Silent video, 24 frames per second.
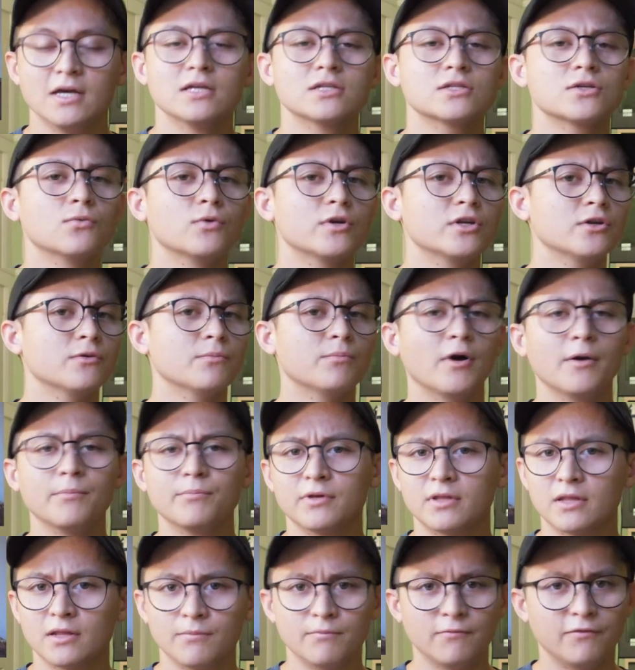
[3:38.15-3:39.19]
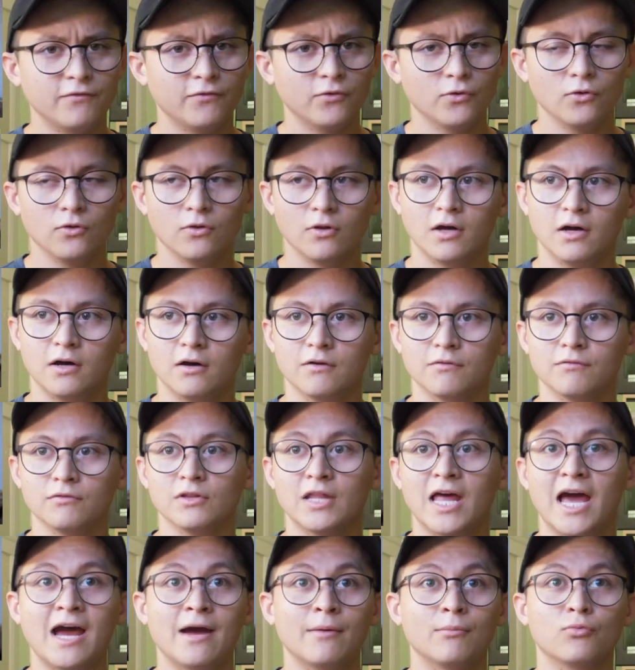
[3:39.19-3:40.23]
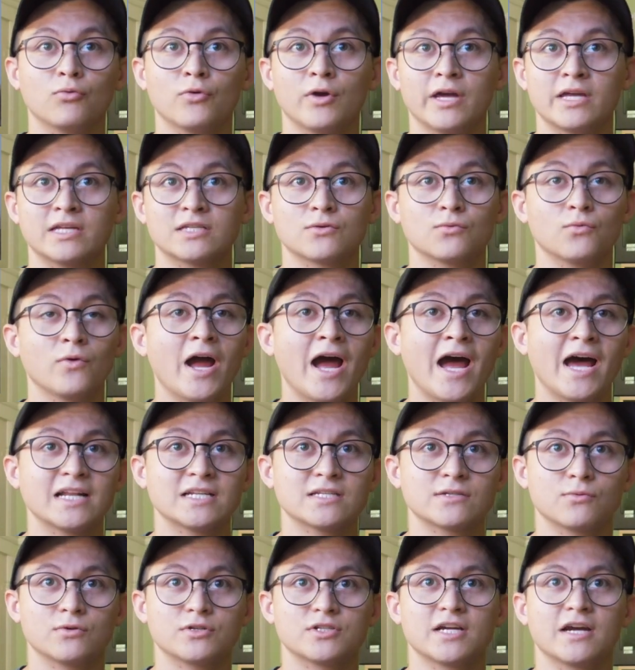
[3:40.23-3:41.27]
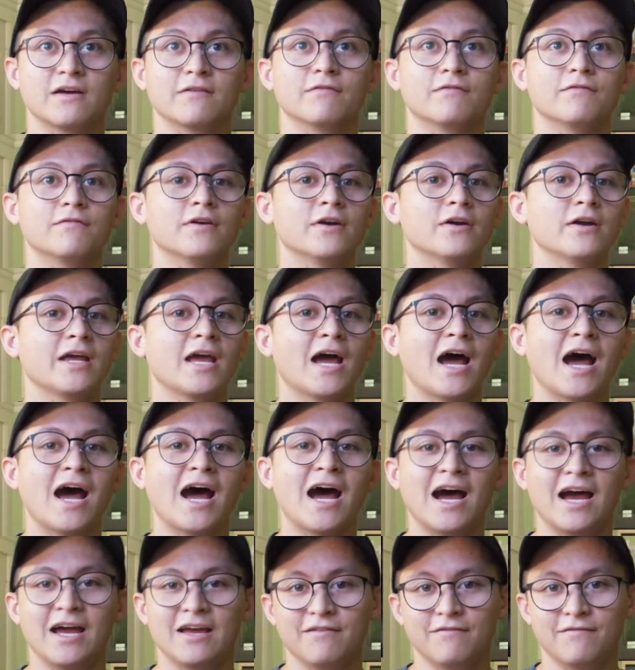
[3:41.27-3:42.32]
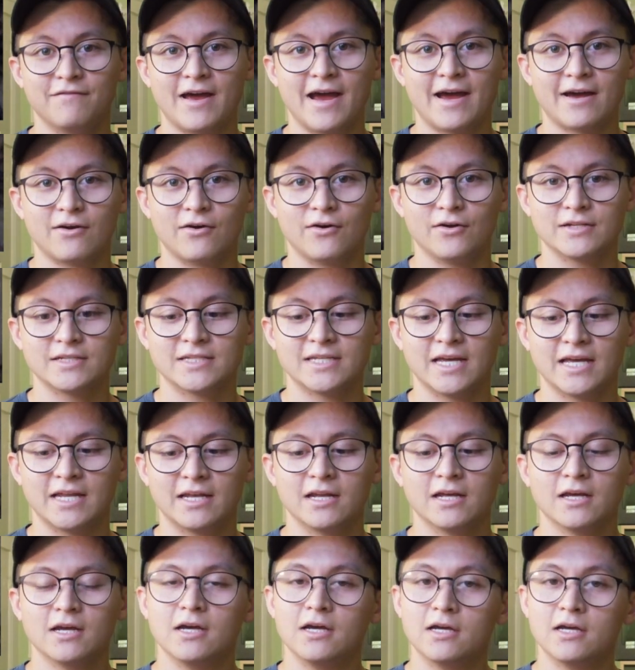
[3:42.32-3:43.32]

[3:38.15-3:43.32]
So when you're pumping them full of lab-raised rats, which have very high fat content,